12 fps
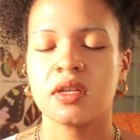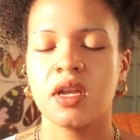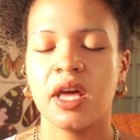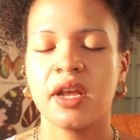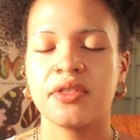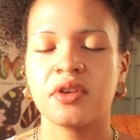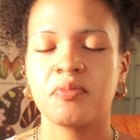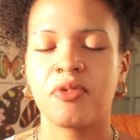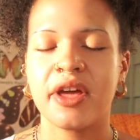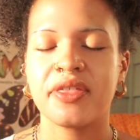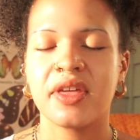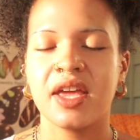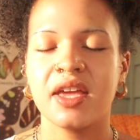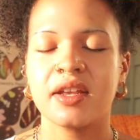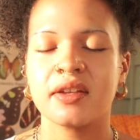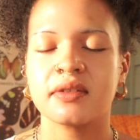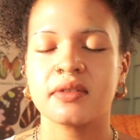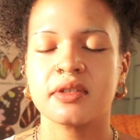Another breath
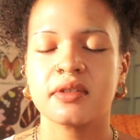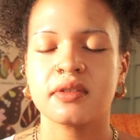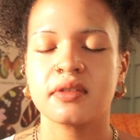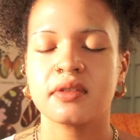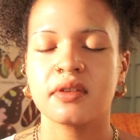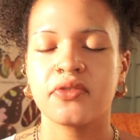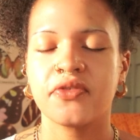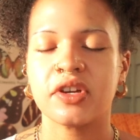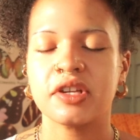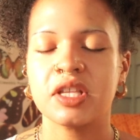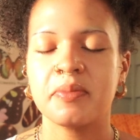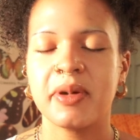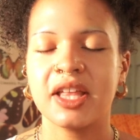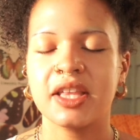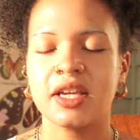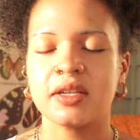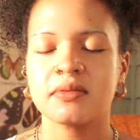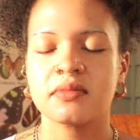in. Fill in the
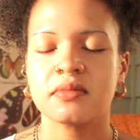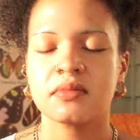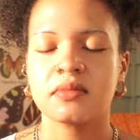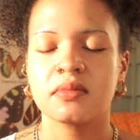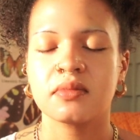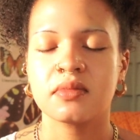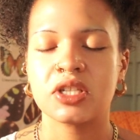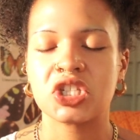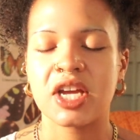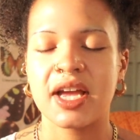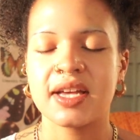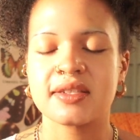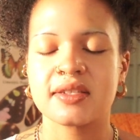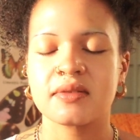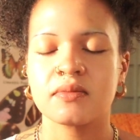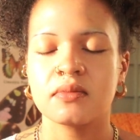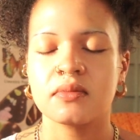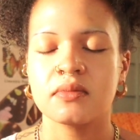belly, the chest,
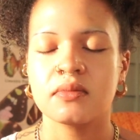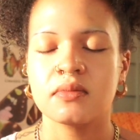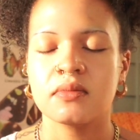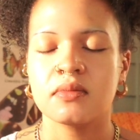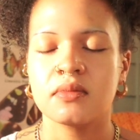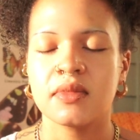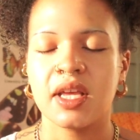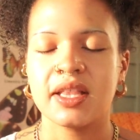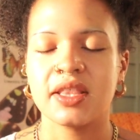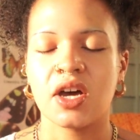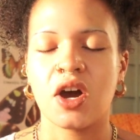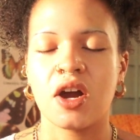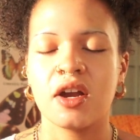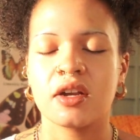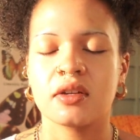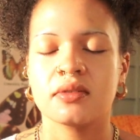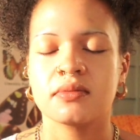the heart.